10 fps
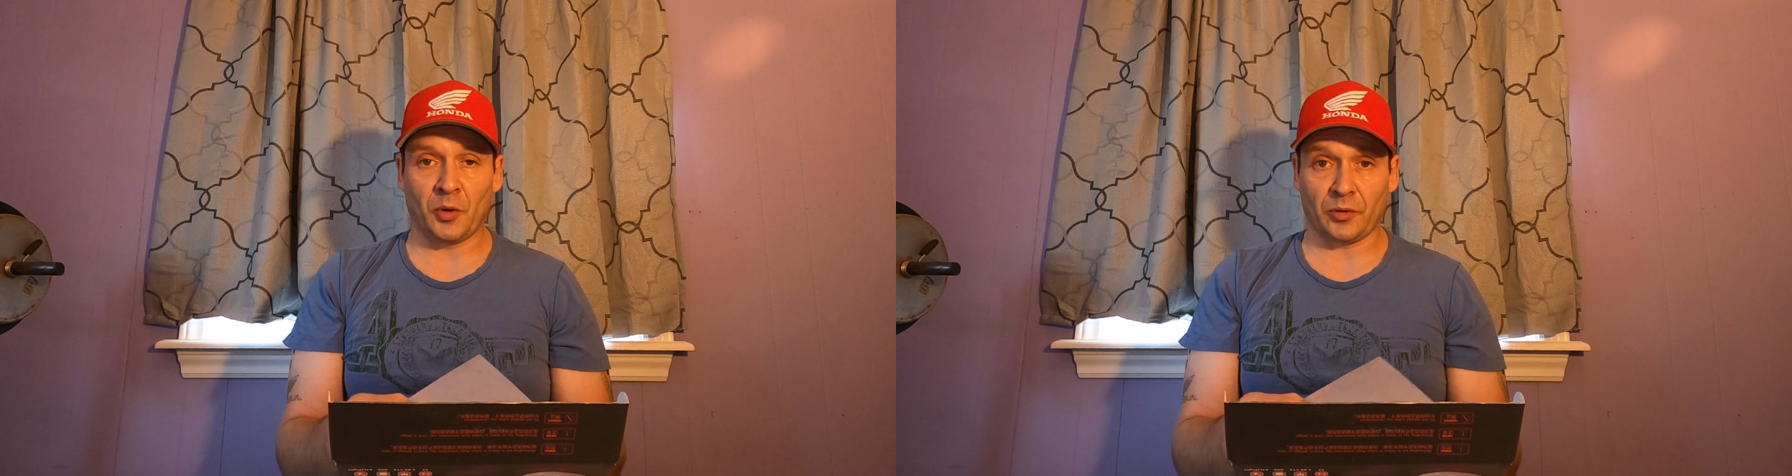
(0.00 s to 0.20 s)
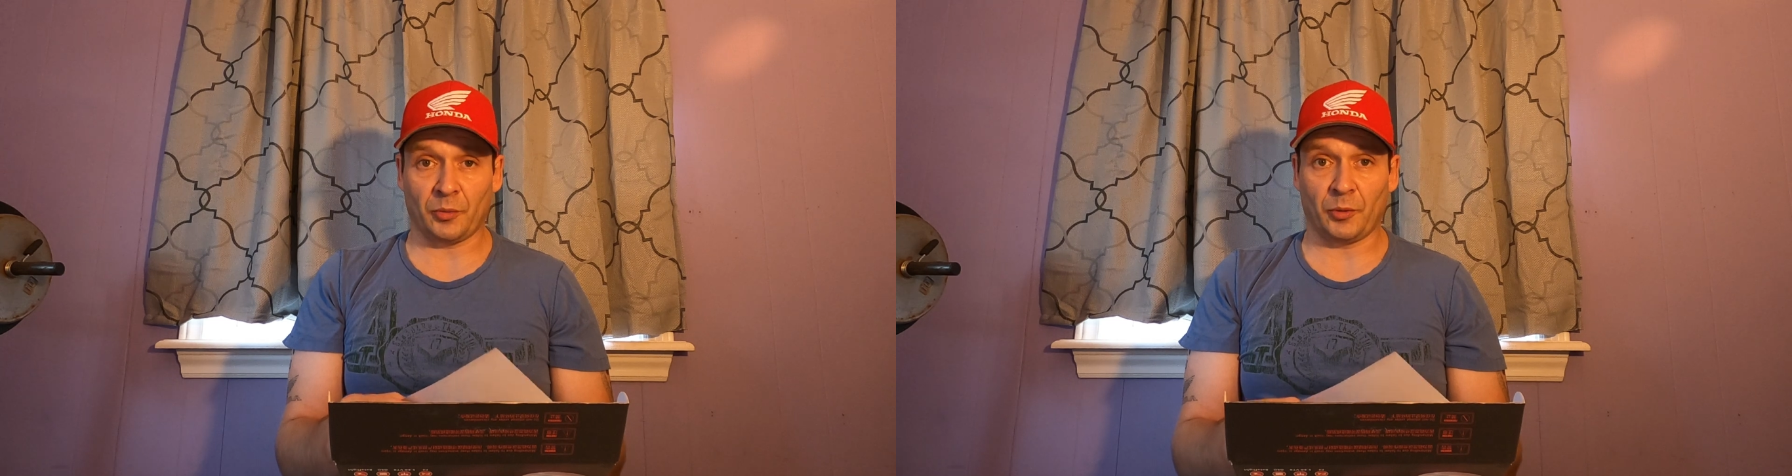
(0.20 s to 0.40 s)

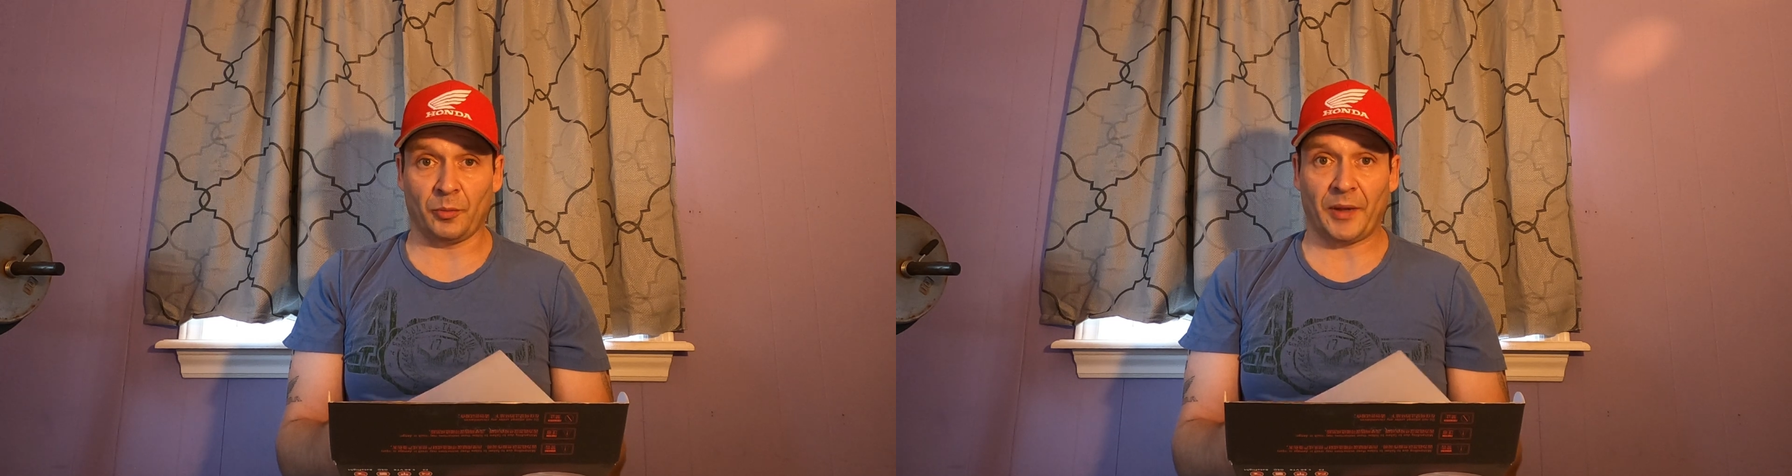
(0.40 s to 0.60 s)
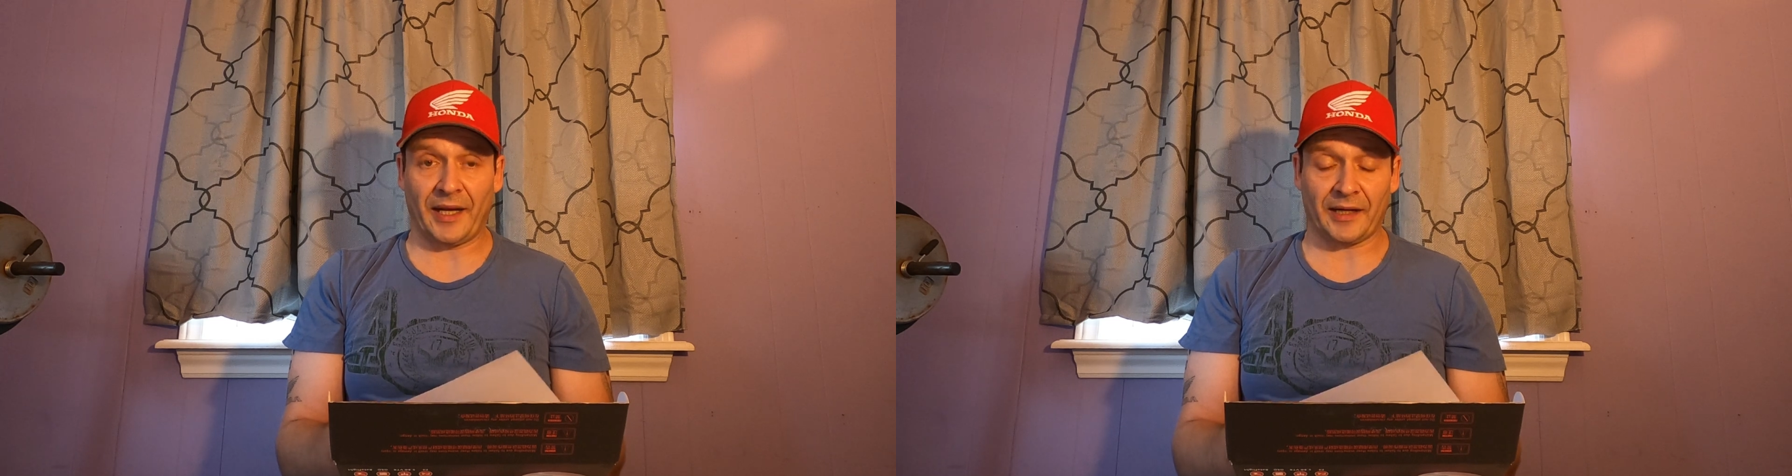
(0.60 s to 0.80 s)
multiple
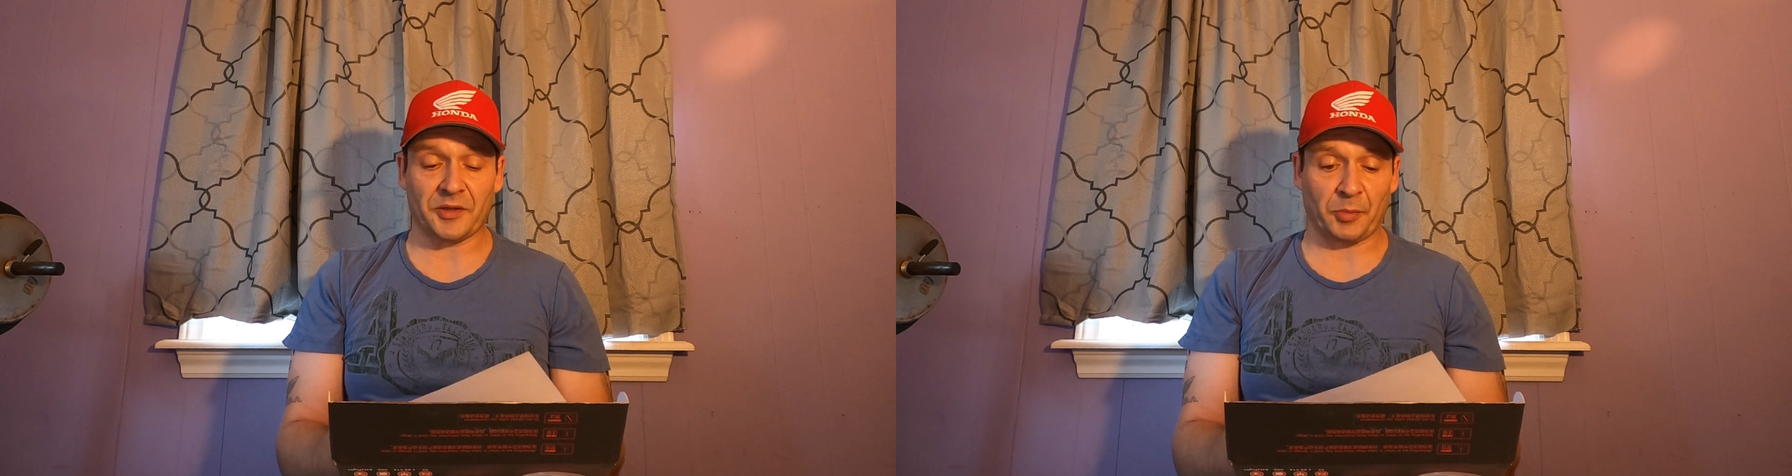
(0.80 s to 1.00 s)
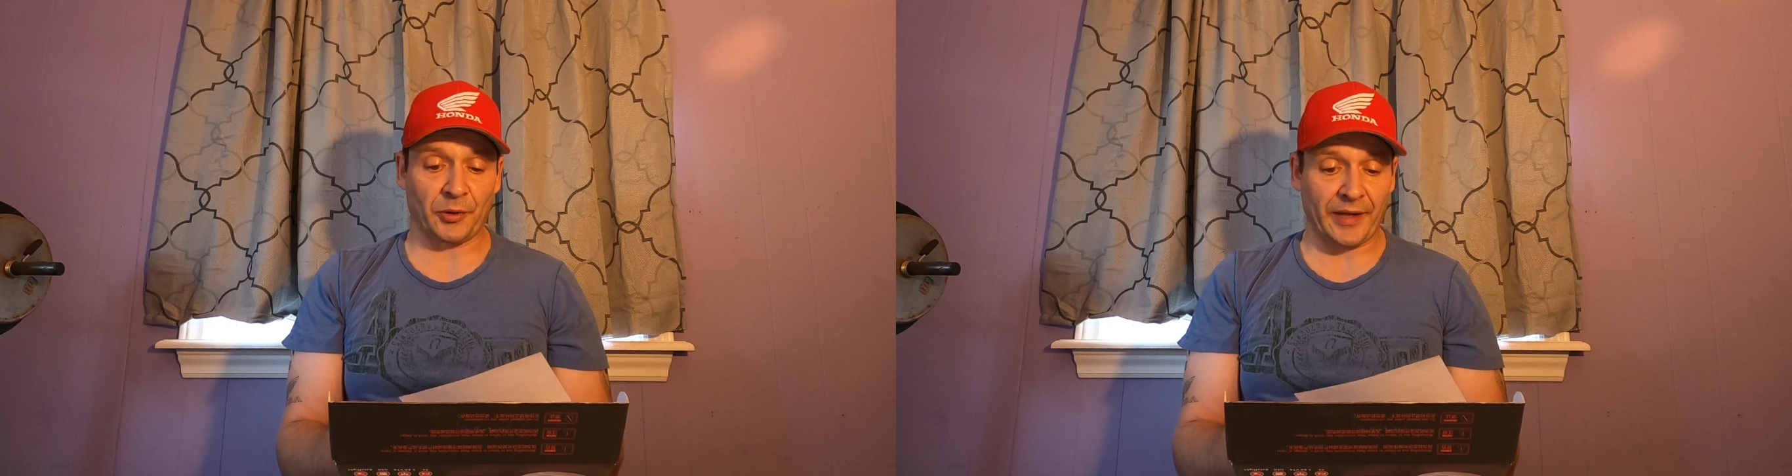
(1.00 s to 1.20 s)
packs
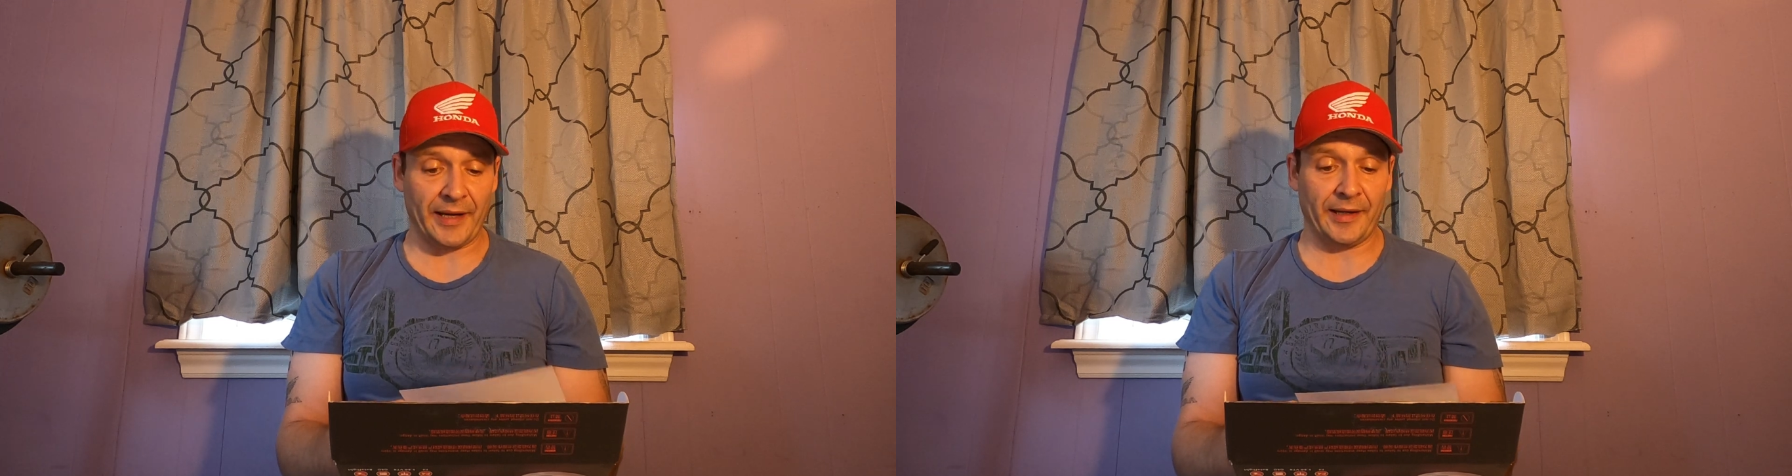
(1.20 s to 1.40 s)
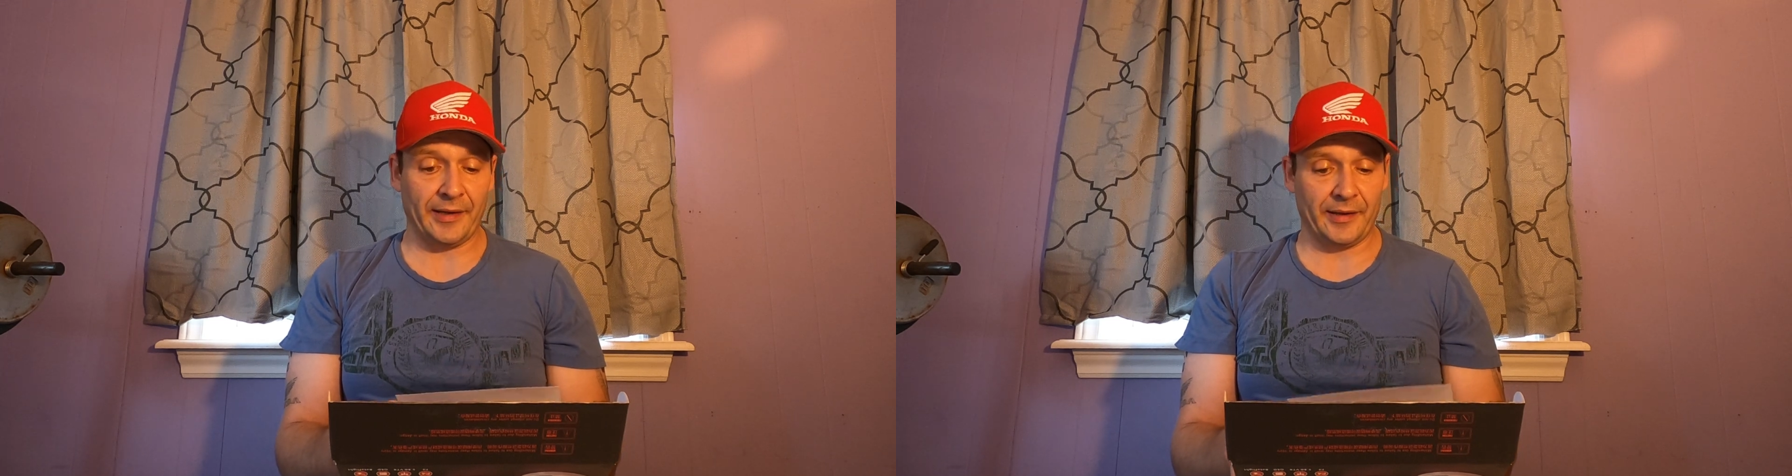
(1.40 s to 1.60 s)
per
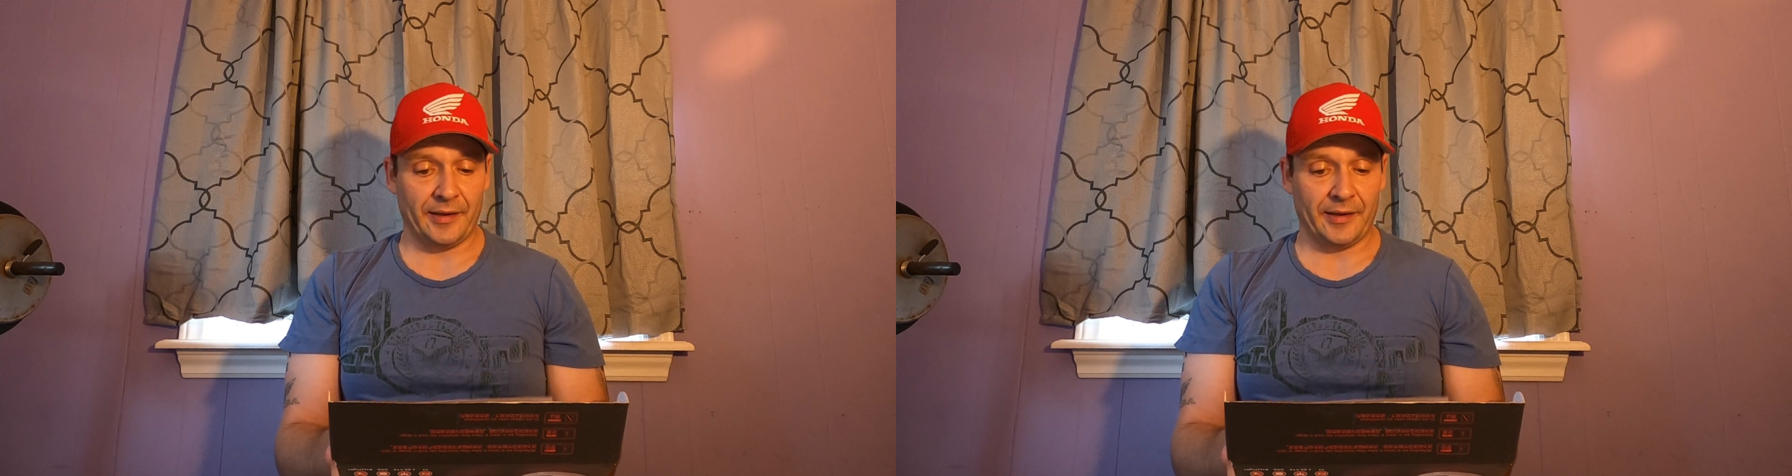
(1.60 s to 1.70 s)
day.